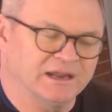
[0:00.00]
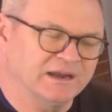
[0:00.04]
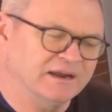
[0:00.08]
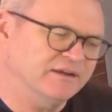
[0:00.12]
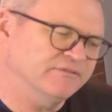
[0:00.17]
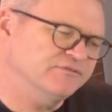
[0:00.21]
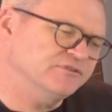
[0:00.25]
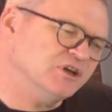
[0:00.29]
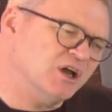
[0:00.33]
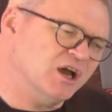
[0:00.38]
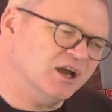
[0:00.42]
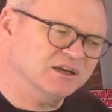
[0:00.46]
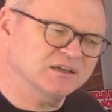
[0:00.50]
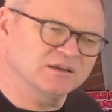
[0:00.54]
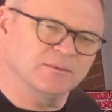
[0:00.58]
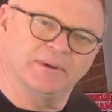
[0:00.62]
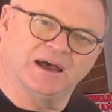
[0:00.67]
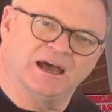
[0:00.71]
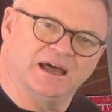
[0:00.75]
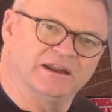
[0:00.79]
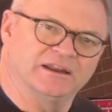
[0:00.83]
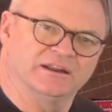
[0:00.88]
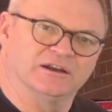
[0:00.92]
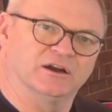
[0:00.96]
And I've talked
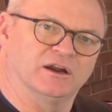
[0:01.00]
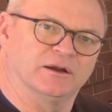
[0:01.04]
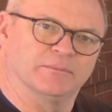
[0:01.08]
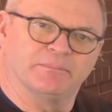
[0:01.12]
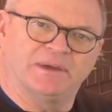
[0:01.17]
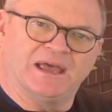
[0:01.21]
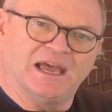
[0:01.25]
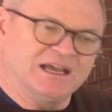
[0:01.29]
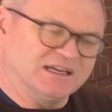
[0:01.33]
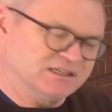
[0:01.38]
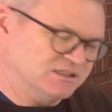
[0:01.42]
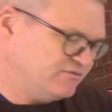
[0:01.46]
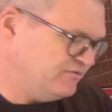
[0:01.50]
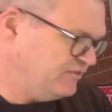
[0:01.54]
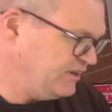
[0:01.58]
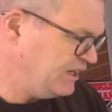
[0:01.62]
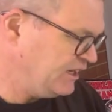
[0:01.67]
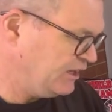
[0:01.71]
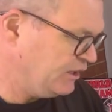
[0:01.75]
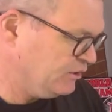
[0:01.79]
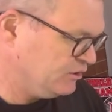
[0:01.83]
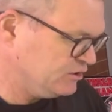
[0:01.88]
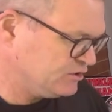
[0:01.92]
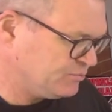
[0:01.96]
about it on past
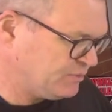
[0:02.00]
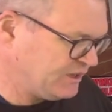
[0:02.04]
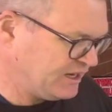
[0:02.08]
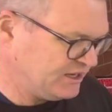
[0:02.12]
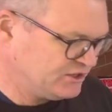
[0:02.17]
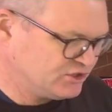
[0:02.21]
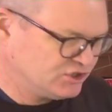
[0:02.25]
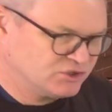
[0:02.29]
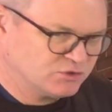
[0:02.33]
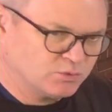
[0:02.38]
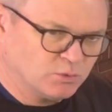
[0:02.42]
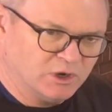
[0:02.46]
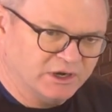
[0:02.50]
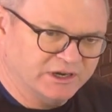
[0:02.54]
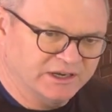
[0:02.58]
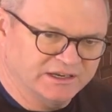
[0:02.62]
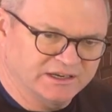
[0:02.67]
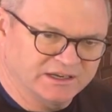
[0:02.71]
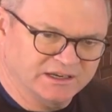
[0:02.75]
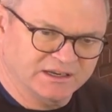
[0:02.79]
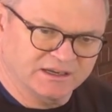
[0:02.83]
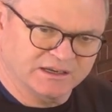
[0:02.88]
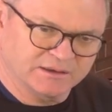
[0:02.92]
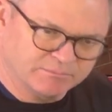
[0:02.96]
videos, but I just wanted
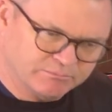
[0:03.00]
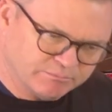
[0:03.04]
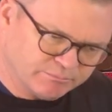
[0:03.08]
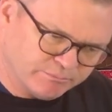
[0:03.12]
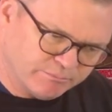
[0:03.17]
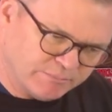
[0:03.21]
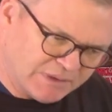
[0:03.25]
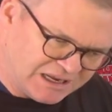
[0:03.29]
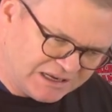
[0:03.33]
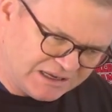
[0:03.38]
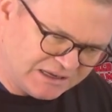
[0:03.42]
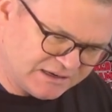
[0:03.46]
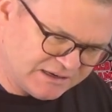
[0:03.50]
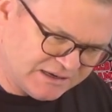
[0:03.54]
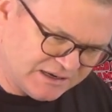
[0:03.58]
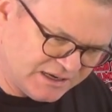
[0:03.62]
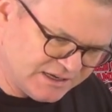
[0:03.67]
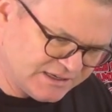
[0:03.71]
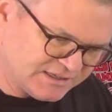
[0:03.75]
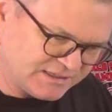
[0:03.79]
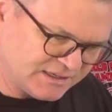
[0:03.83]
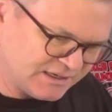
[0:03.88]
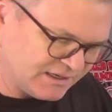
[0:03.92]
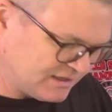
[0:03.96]
to make it
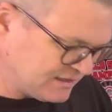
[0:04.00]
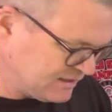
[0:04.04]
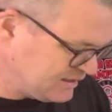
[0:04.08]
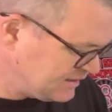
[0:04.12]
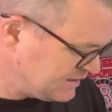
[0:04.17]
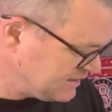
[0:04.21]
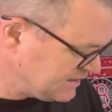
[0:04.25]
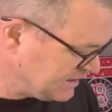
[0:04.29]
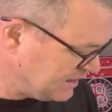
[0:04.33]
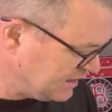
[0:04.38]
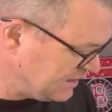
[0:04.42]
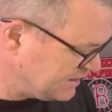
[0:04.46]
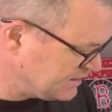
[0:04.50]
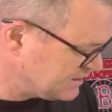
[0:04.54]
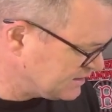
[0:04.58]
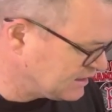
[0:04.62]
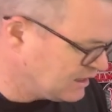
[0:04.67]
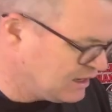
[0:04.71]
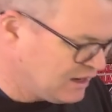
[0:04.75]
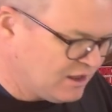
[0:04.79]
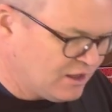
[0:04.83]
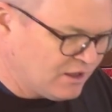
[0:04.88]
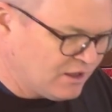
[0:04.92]
nice and concise.